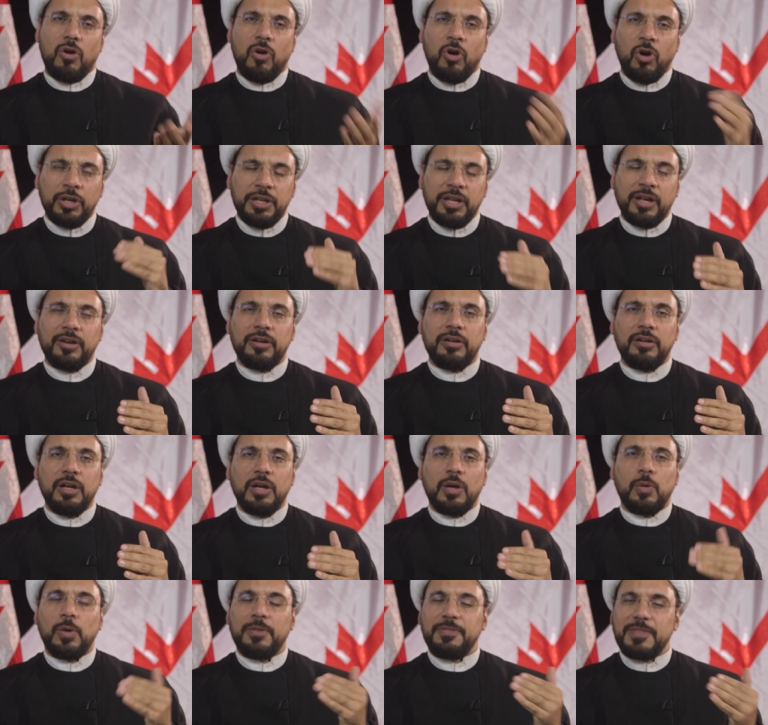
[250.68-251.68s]
Honor
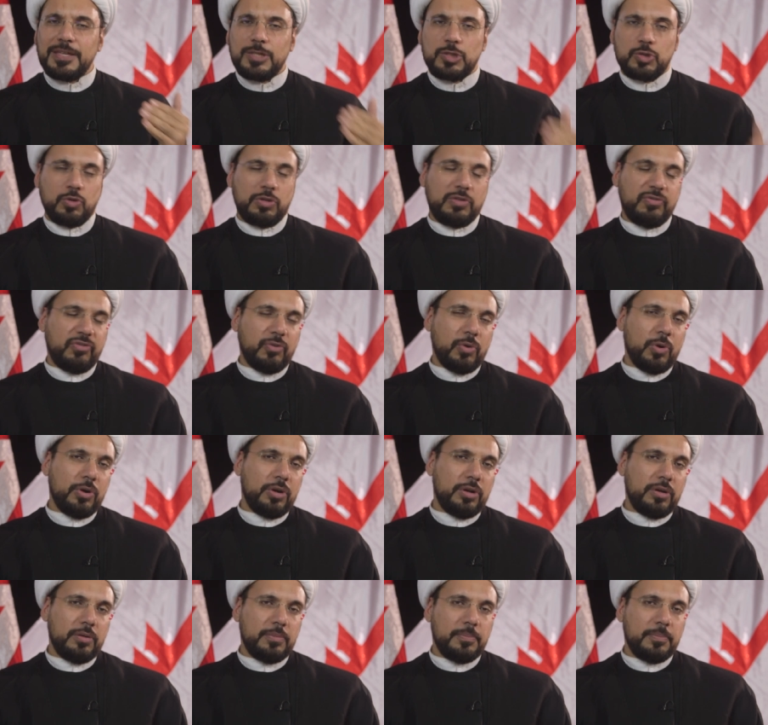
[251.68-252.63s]
what they stood for.